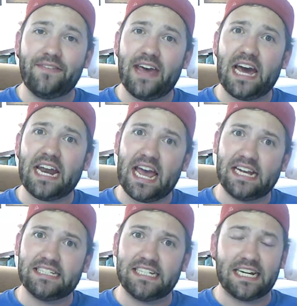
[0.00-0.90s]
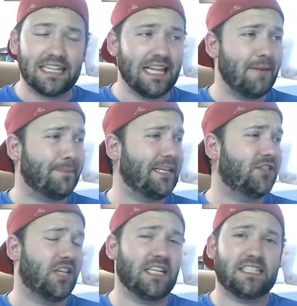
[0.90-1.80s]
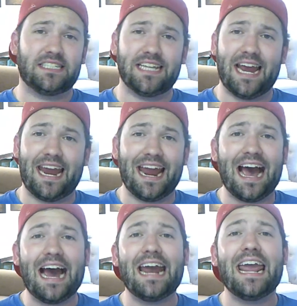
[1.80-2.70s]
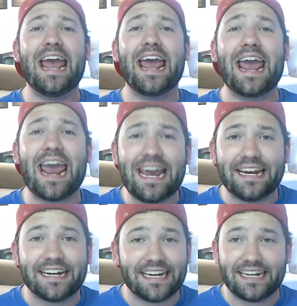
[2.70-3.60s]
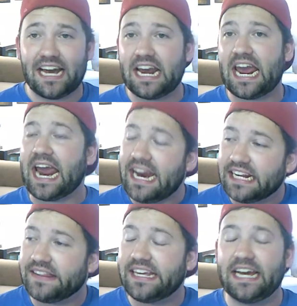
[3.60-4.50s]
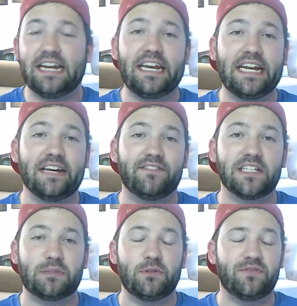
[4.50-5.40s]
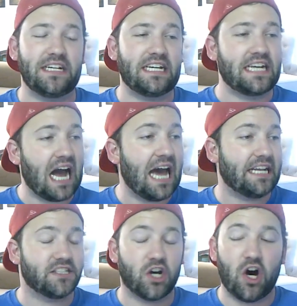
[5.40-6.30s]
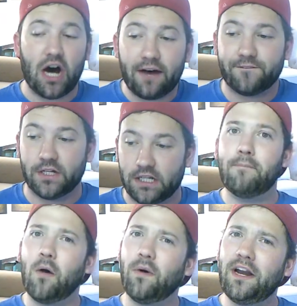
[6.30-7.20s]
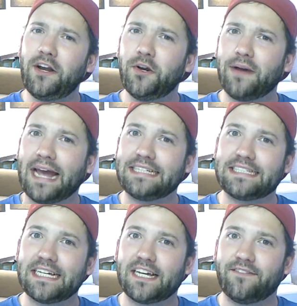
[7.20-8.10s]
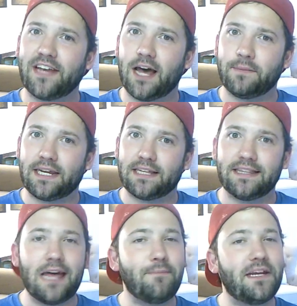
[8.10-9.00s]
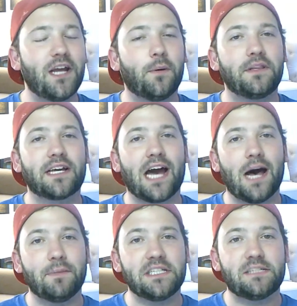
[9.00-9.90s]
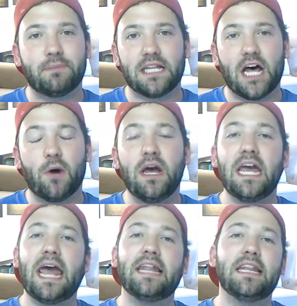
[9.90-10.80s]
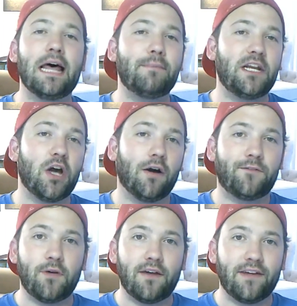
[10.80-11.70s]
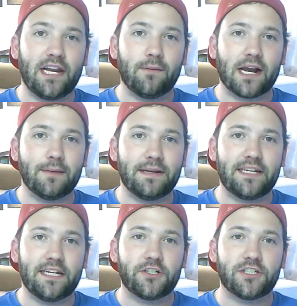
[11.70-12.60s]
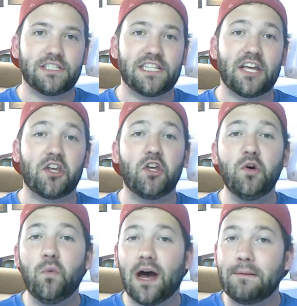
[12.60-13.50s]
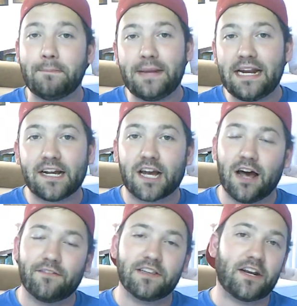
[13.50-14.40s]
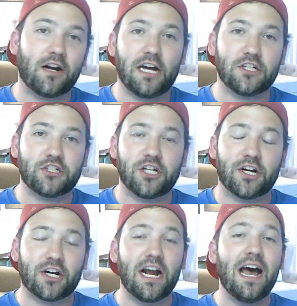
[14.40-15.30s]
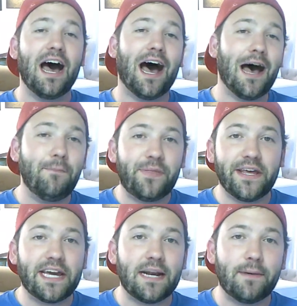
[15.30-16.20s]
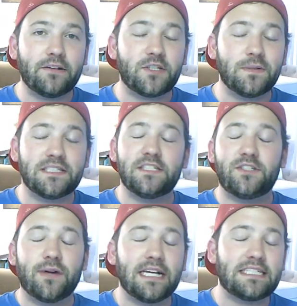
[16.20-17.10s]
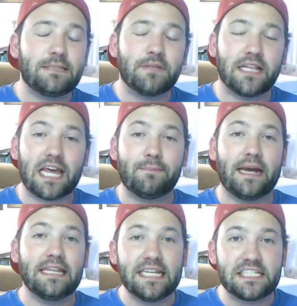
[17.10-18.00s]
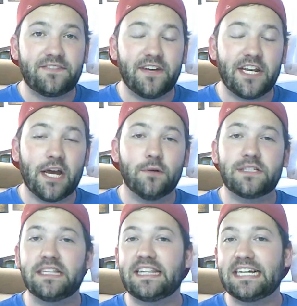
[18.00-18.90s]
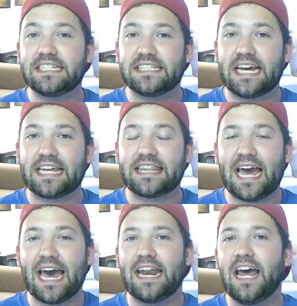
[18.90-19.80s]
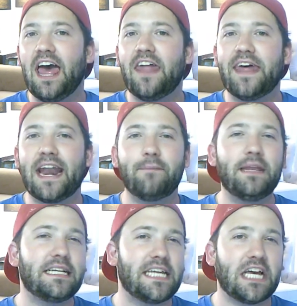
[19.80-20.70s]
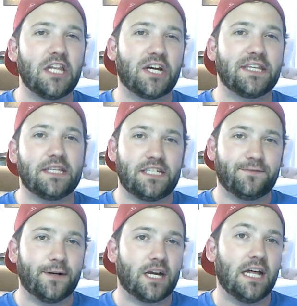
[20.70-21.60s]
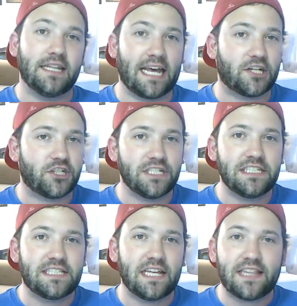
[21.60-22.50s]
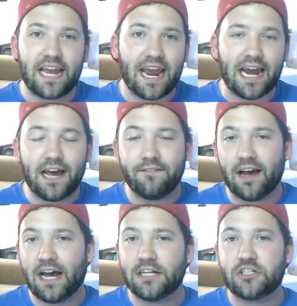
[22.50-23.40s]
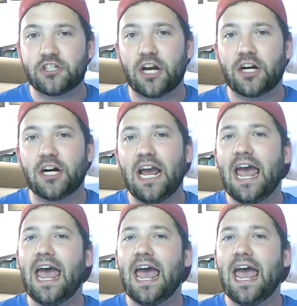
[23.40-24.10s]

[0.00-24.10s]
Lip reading: And that ending, let me just say, I hated it. I hated the ending of this movie. God, it's awful. But what did you guys think of Yummy? Let me know in the comments below, and let me know if you have any recommendations that you want me to cover that are on Shudder. I'm thinking about doing, since you guys seem to like my list videos and things like that, that I'm gonna take a look at the different collections that they have on Shudder,